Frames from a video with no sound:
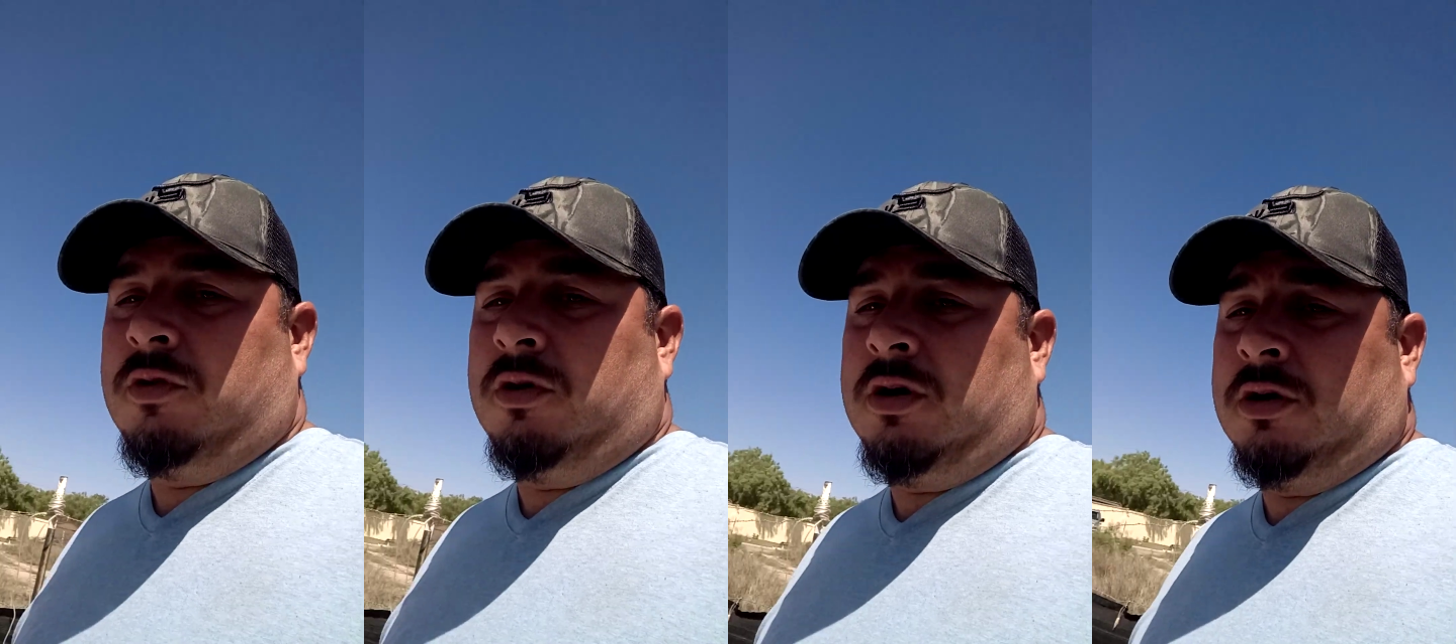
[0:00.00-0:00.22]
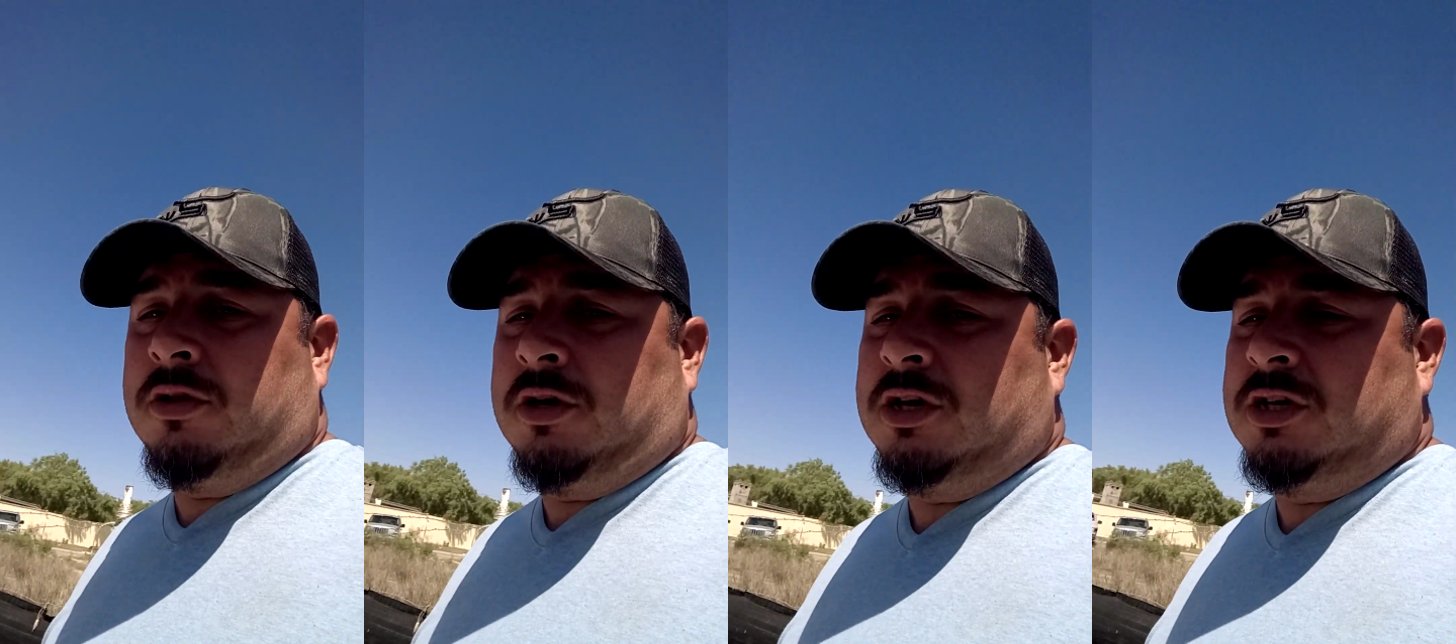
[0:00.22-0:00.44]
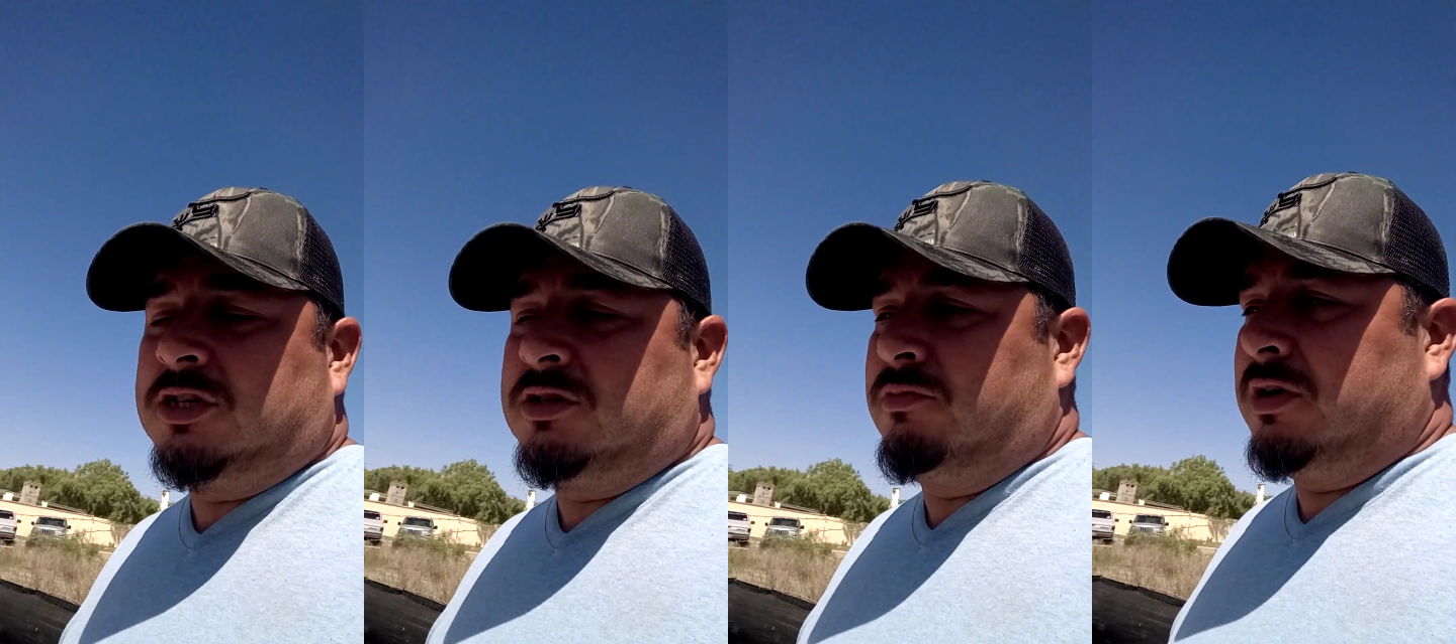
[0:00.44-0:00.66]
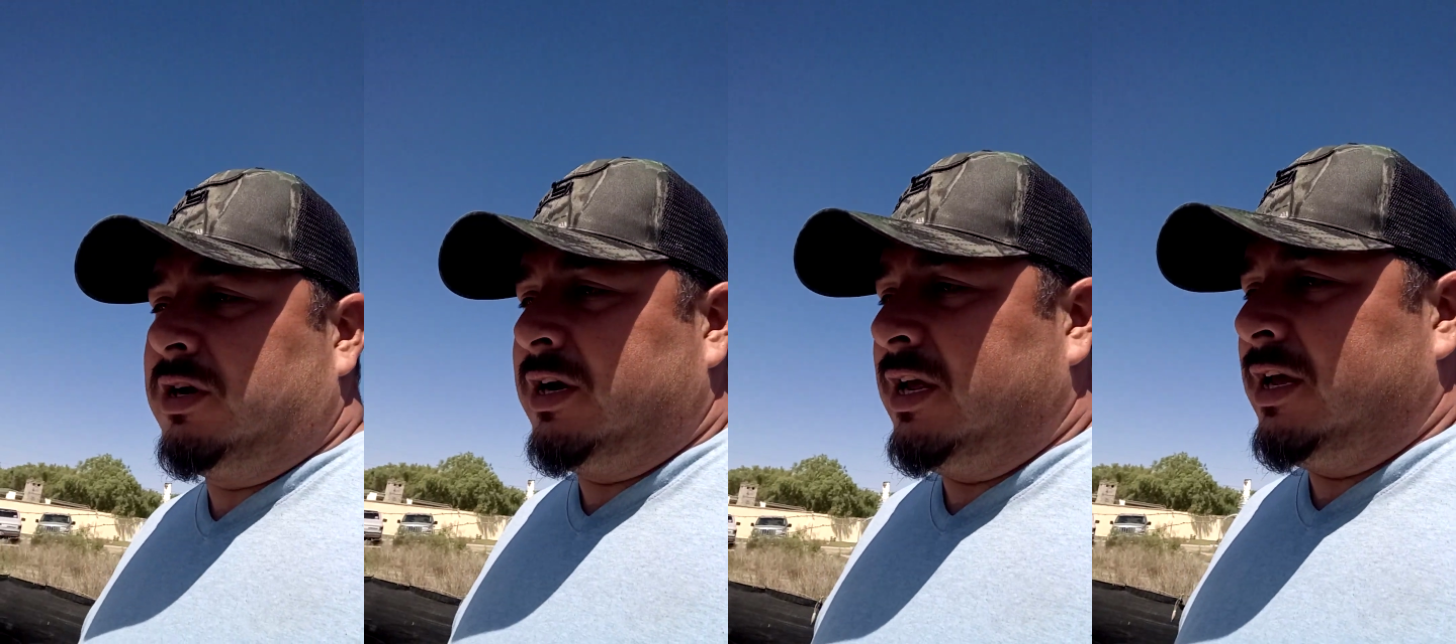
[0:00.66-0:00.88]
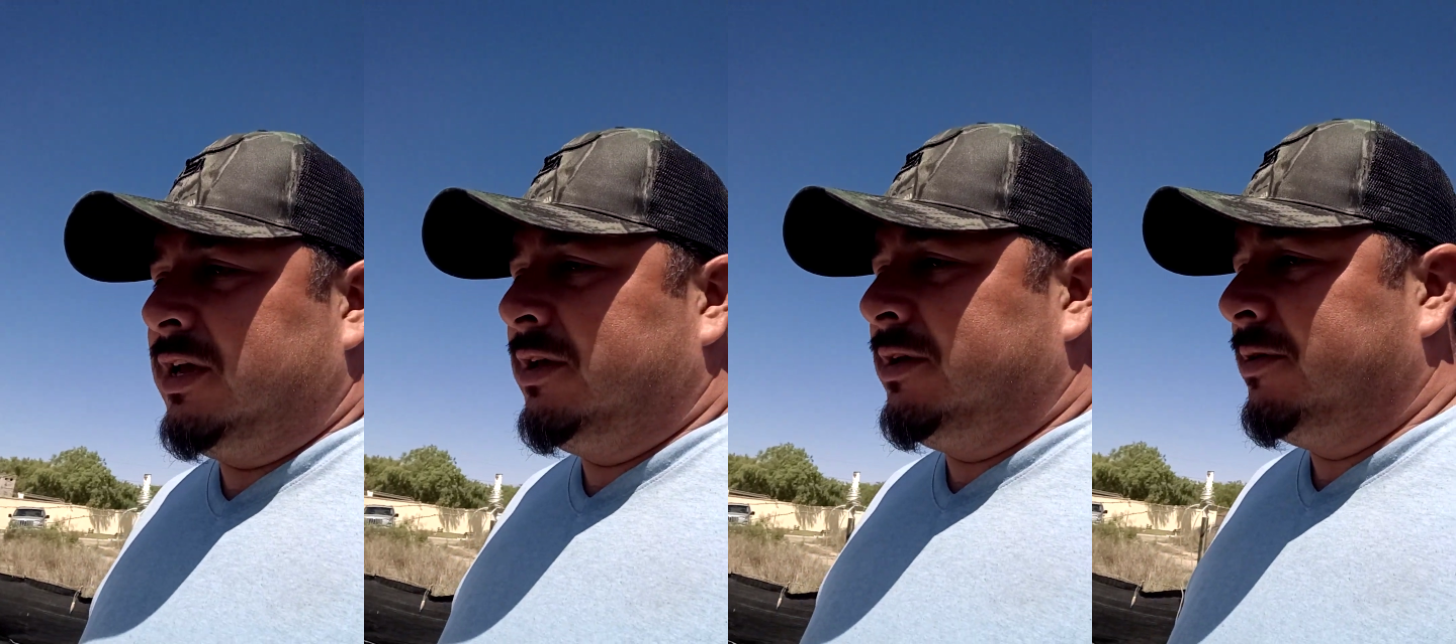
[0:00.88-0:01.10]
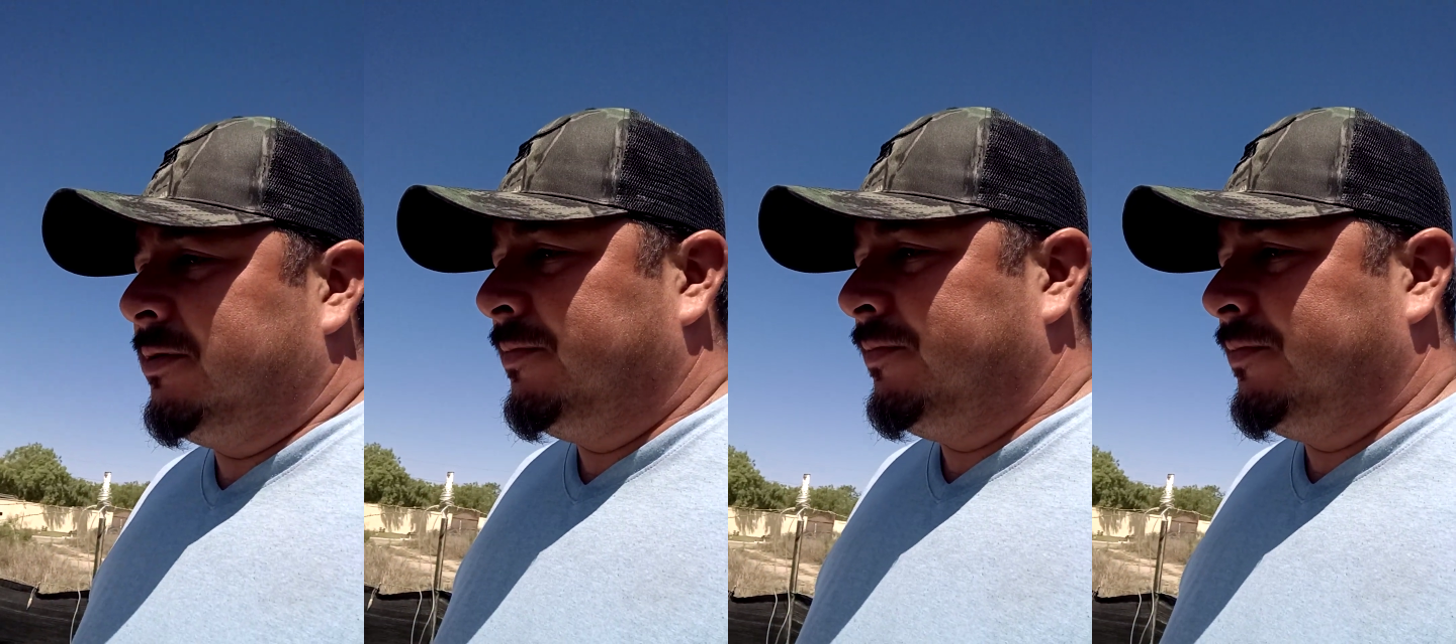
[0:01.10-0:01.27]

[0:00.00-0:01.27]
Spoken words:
call the customer today